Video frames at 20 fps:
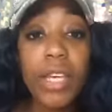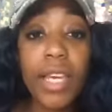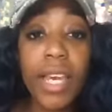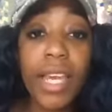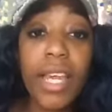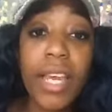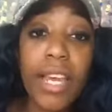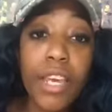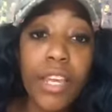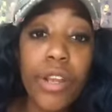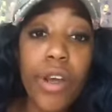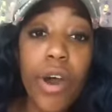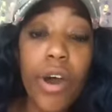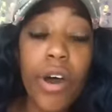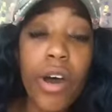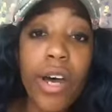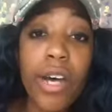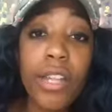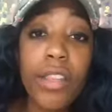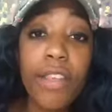Get in
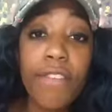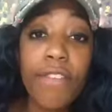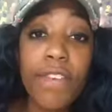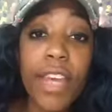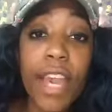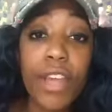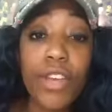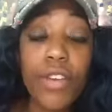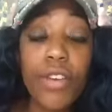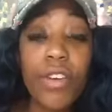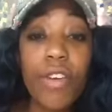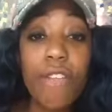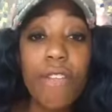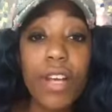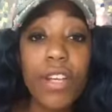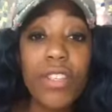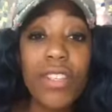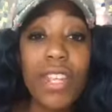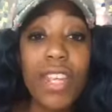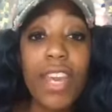on the VA
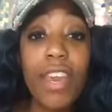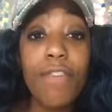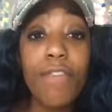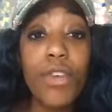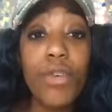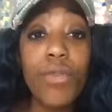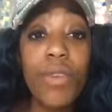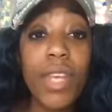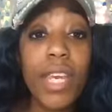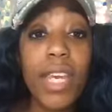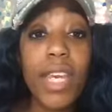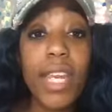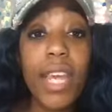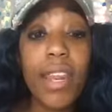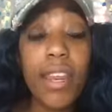University if you need